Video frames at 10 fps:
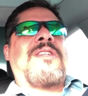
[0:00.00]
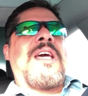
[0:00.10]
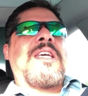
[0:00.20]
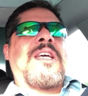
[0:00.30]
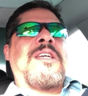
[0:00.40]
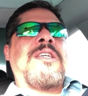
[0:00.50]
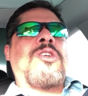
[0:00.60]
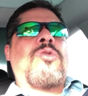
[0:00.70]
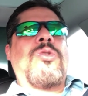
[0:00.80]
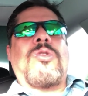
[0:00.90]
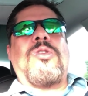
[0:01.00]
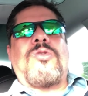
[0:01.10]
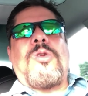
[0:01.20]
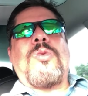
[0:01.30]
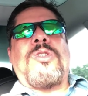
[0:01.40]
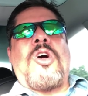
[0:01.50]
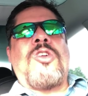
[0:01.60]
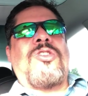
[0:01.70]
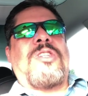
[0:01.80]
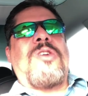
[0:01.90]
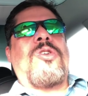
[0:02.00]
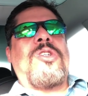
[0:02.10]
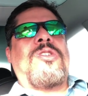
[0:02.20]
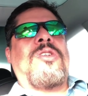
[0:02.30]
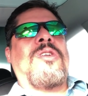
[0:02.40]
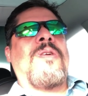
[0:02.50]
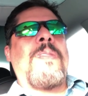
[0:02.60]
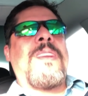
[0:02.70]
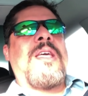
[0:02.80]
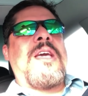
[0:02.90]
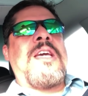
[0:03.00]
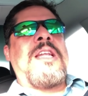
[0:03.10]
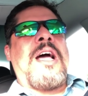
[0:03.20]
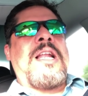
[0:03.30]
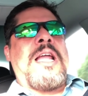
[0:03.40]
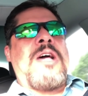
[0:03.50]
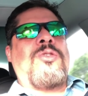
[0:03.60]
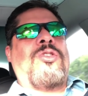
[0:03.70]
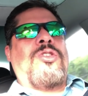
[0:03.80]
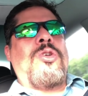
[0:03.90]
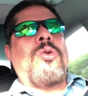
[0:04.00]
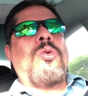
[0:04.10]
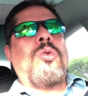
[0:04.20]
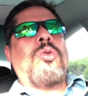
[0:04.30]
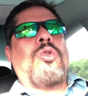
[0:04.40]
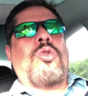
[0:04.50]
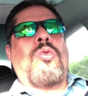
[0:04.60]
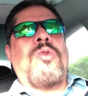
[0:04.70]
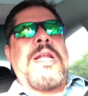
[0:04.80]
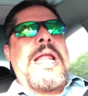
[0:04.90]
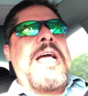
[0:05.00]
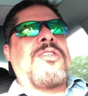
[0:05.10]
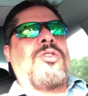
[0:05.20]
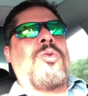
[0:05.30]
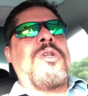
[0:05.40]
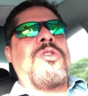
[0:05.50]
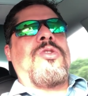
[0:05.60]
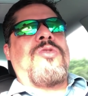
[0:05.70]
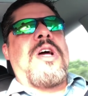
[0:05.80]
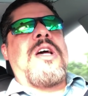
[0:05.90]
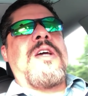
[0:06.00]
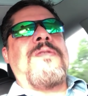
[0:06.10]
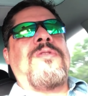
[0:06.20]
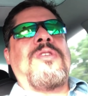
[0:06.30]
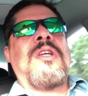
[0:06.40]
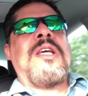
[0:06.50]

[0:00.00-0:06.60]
like a cruise control on steroids. It allows you to relax during your drives.